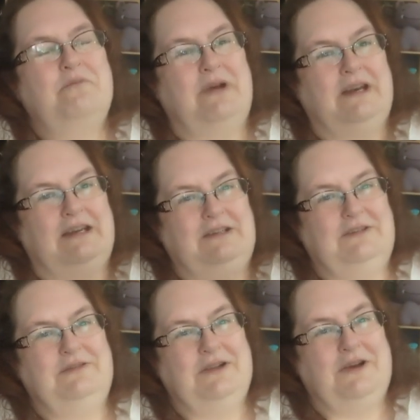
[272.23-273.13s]
But I
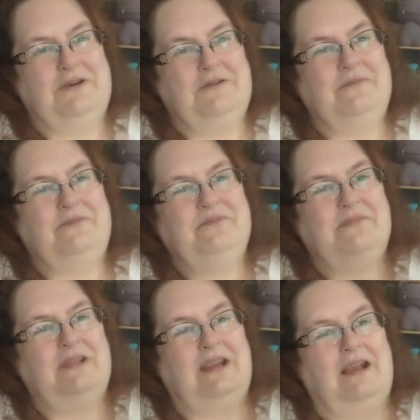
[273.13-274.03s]
do know,
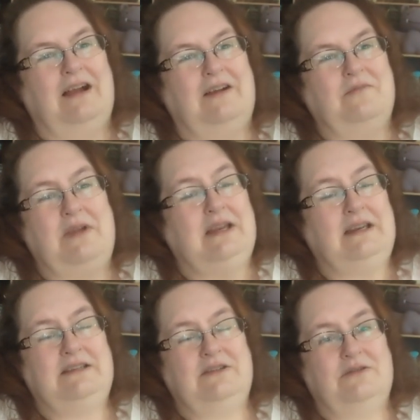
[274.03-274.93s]
and
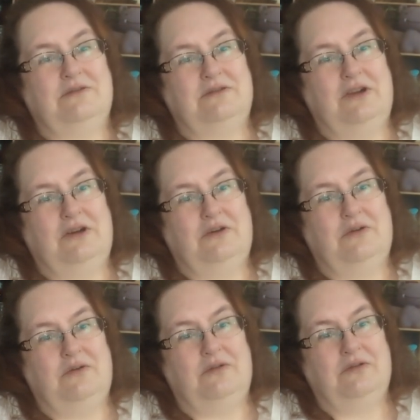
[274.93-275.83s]
I don't
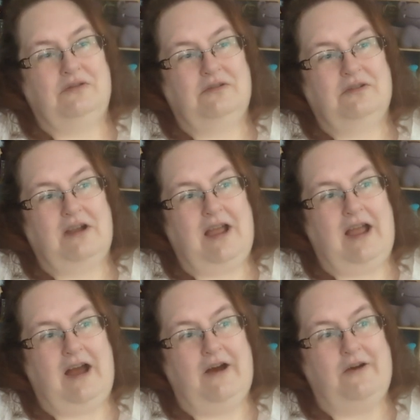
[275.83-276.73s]
know
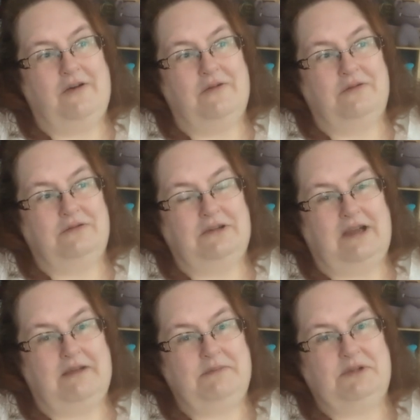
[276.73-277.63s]
how
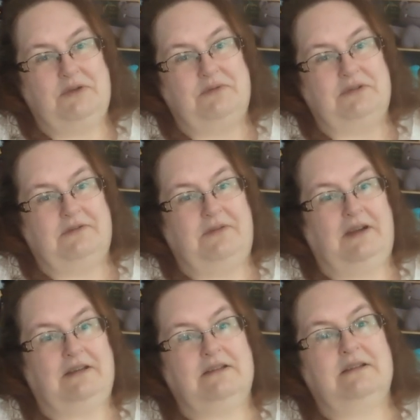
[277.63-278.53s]
time zones
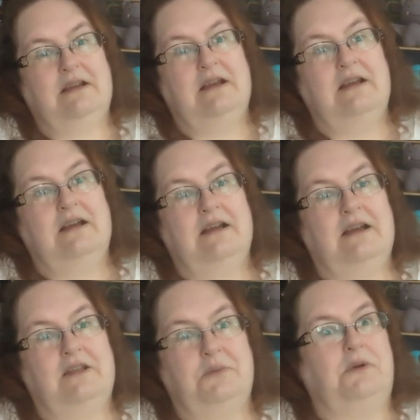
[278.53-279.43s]
affect
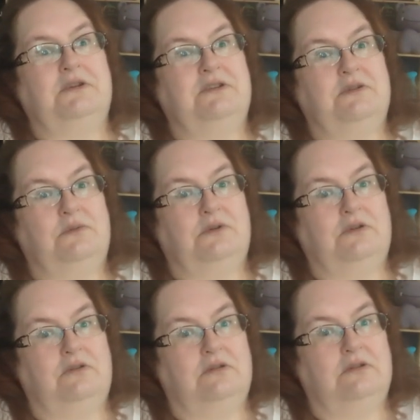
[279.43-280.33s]
other parts of the
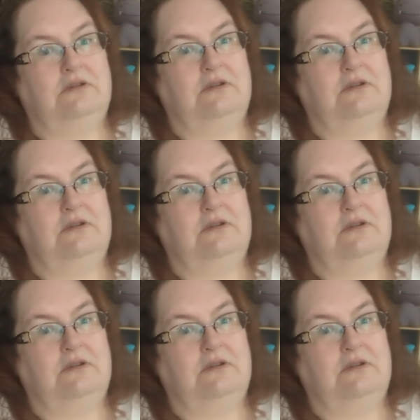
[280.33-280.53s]
world